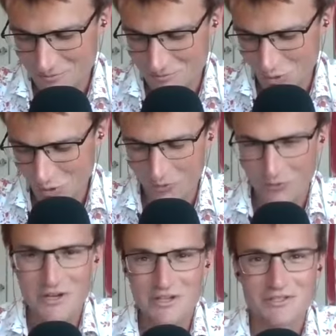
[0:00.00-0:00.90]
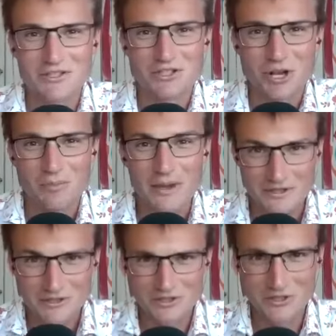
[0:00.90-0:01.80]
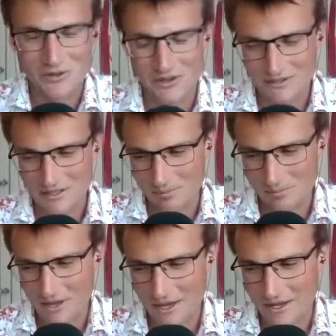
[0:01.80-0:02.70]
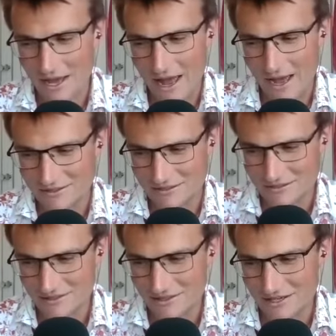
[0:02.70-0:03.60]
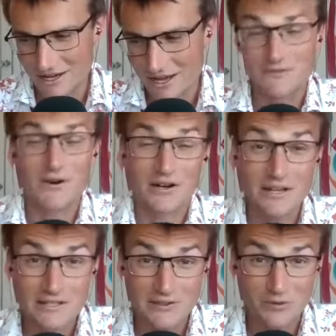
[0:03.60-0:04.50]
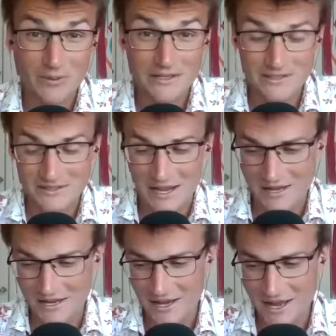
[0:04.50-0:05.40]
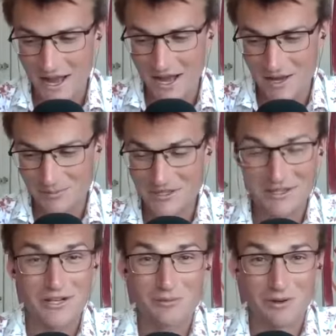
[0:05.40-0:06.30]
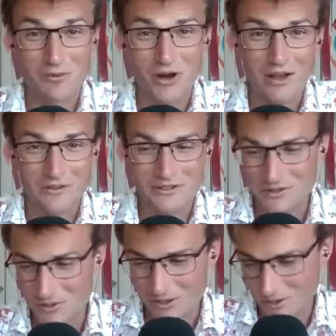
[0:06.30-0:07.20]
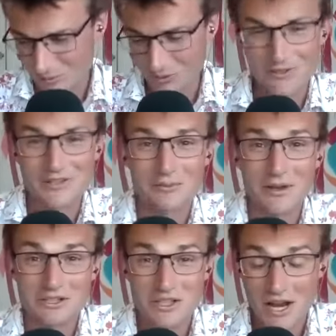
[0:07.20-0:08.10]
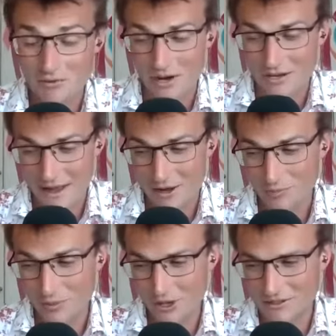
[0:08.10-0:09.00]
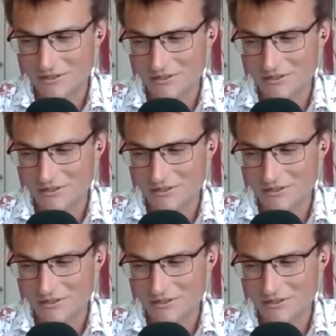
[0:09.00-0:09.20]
more of a reason to jump into doing something. And it's very easy for me to say, uh, particularly when I'm not having to do anything more than sit in my chair right now. But